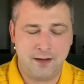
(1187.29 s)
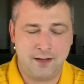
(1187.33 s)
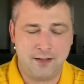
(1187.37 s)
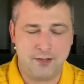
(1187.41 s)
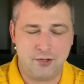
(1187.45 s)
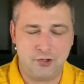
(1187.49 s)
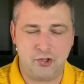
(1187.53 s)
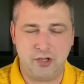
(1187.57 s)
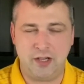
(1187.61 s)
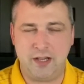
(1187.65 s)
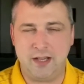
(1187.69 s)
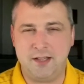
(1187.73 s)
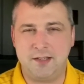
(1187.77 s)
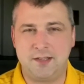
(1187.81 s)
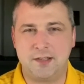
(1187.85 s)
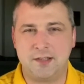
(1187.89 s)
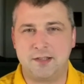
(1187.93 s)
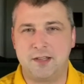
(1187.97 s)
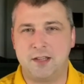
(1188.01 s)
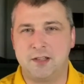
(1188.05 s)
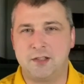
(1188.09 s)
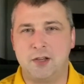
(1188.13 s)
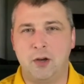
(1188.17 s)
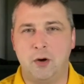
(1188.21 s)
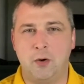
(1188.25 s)
Jesus
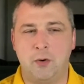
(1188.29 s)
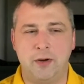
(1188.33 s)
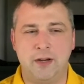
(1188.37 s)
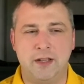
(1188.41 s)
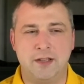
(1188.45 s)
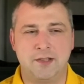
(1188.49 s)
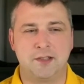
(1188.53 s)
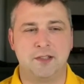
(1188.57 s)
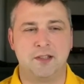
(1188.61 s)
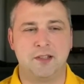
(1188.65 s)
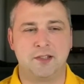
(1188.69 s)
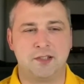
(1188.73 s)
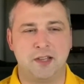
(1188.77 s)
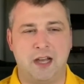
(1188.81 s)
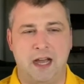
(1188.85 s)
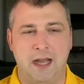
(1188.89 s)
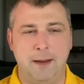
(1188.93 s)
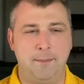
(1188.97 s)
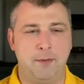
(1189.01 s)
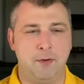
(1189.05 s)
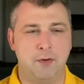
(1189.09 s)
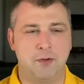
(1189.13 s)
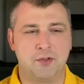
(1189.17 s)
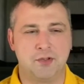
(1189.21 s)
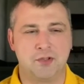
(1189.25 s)
had told his
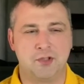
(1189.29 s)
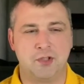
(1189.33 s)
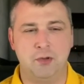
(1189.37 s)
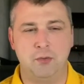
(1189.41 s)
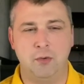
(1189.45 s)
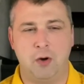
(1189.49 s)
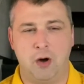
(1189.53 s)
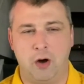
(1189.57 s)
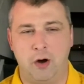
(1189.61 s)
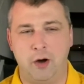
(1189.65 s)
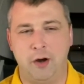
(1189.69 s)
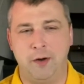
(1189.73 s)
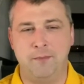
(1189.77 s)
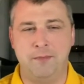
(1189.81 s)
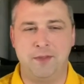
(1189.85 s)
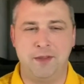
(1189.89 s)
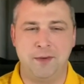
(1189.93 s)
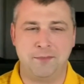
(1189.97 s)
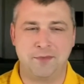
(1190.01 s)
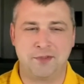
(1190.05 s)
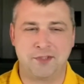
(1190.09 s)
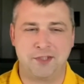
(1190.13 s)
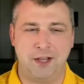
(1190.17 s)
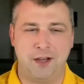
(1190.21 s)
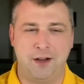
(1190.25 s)
disciples to arm
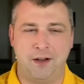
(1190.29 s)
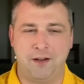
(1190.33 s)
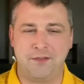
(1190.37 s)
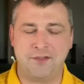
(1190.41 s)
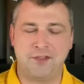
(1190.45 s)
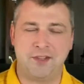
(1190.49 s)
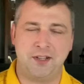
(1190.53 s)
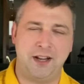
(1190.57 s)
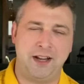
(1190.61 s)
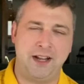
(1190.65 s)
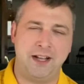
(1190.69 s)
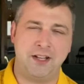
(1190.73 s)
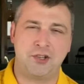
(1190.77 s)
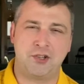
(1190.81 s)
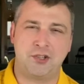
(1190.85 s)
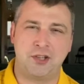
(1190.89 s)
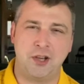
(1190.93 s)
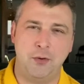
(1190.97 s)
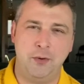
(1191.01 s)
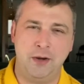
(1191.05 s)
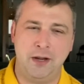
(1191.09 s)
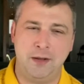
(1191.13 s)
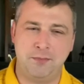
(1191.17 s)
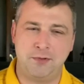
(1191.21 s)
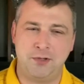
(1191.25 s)
themselves, and they had
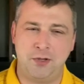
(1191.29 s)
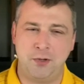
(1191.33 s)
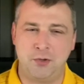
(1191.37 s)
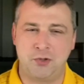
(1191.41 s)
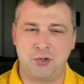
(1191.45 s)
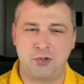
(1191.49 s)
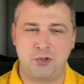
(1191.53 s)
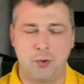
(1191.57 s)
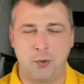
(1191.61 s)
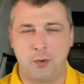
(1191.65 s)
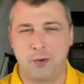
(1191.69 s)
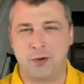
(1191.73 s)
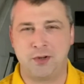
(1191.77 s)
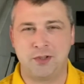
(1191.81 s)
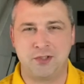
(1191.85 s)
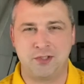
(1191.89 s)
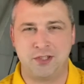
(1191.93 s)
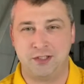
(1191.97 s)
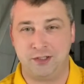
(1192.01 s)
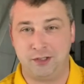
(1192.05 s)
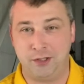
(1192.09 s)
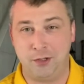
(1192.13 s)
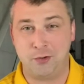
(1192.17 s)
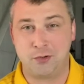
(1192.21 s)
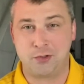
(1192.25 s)
shown him two swords
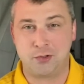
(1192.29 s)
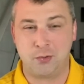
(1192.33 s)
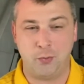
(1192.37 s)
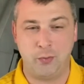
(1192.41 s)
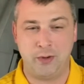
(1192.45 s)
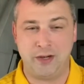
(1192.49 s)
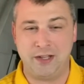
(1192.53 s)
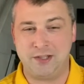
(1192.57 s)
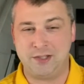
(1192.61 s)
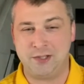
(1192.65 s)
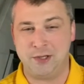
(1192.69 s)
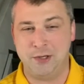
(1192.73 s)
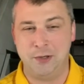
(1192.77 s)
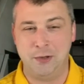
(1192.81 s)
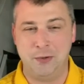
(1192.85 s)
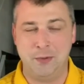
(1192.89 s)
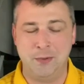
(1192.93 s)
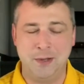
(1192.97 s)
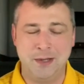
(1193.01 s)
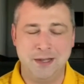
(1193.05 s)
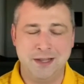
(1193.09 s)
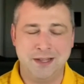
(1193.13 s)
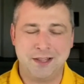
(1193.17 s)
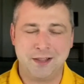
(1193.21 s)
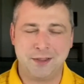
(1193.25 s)
in Luke
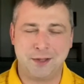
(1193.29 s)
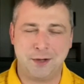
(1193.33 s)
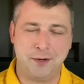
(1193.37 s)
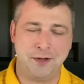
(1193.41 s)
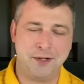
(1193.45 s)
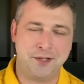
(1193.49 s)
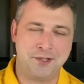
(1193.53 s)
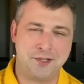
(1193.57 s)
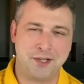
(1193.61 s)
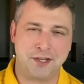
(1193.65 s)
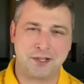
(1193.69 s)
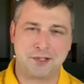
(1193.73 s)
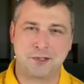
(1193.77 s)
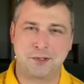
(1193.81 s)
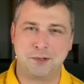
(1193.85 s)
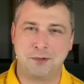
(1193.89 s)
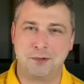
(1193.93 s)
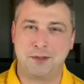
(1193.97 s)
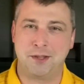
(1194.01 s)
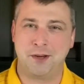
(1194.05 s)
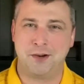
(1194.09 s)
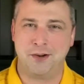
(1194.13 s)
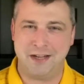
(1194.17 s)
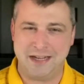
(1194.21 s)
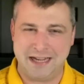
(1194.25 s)
22, 36
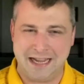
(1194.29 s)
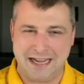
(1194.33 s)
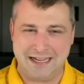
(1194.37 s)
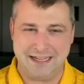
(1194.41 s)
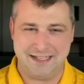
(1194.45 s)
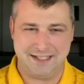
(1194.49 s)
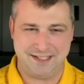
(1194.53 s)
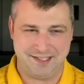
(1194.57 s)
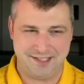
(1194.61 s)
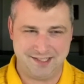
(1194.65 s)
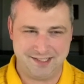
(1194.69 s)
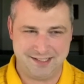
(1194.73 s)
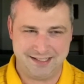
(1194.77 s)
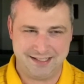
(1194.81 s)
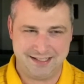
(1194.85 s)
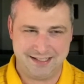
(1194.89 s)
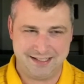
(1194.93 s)
through 38.